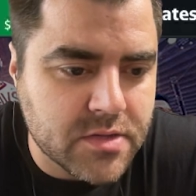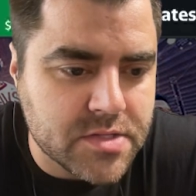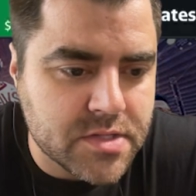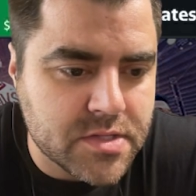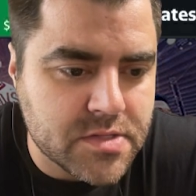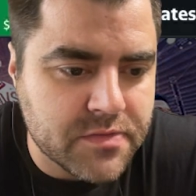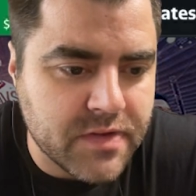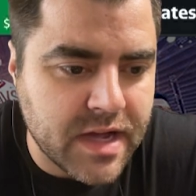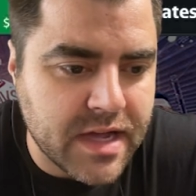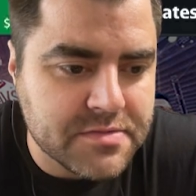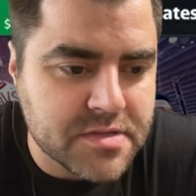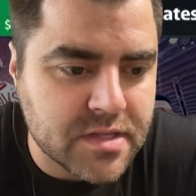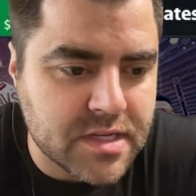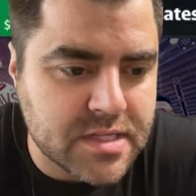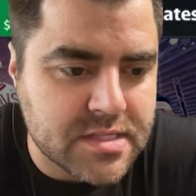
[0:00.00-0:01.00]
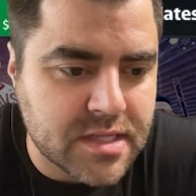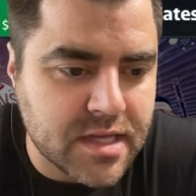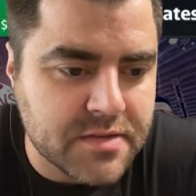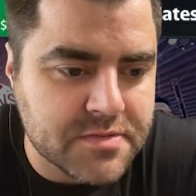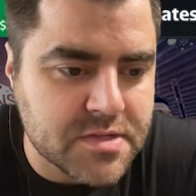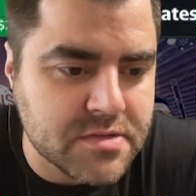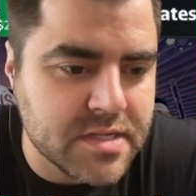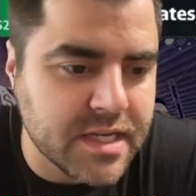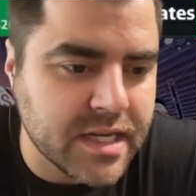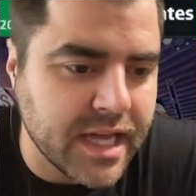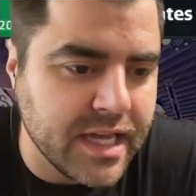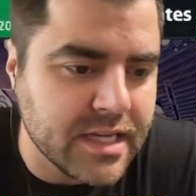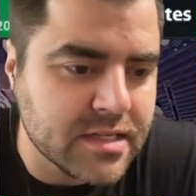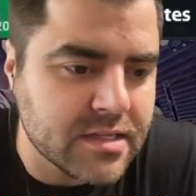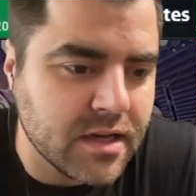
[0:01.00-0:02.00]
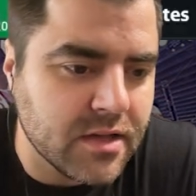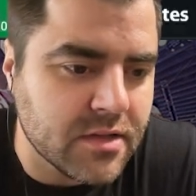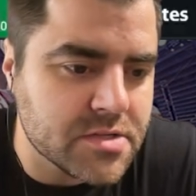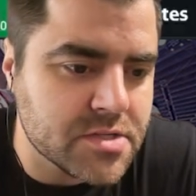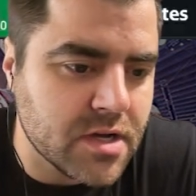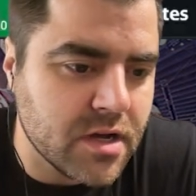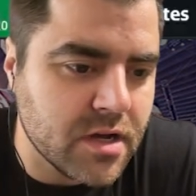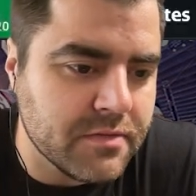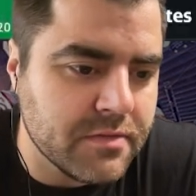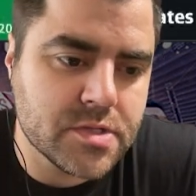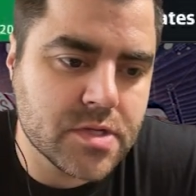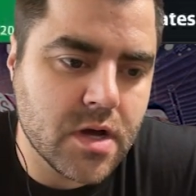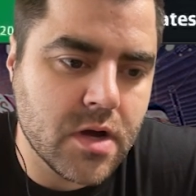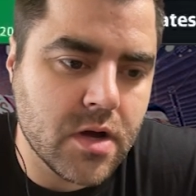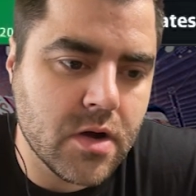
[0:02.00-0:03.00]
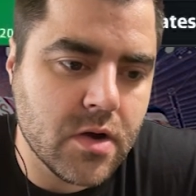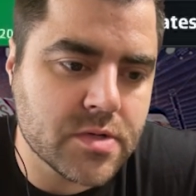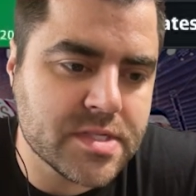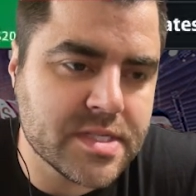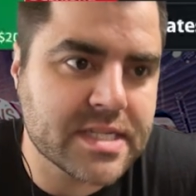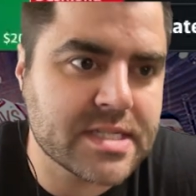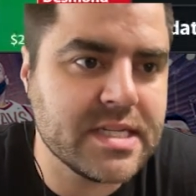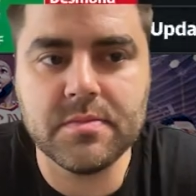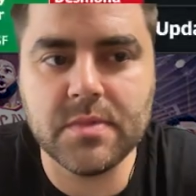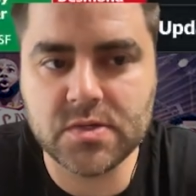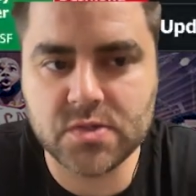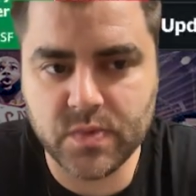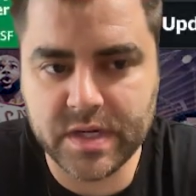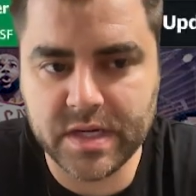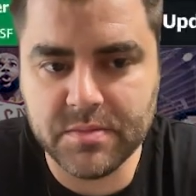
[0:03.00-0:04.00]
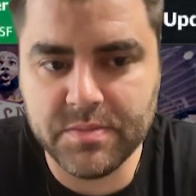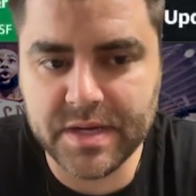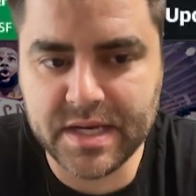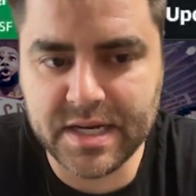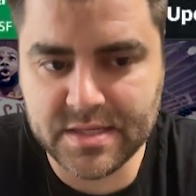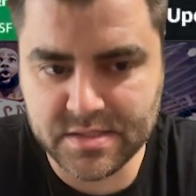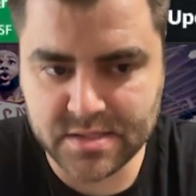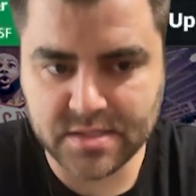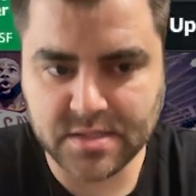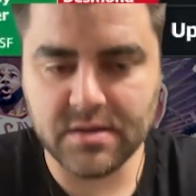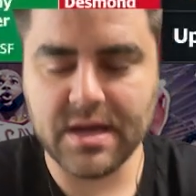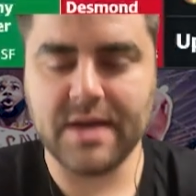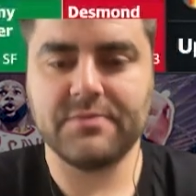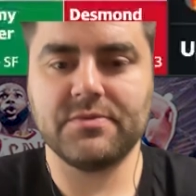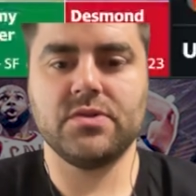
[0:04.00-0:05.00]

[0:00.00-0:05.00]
so there's 5 slots left, so take $8 off. So 6 the most we could bid and still have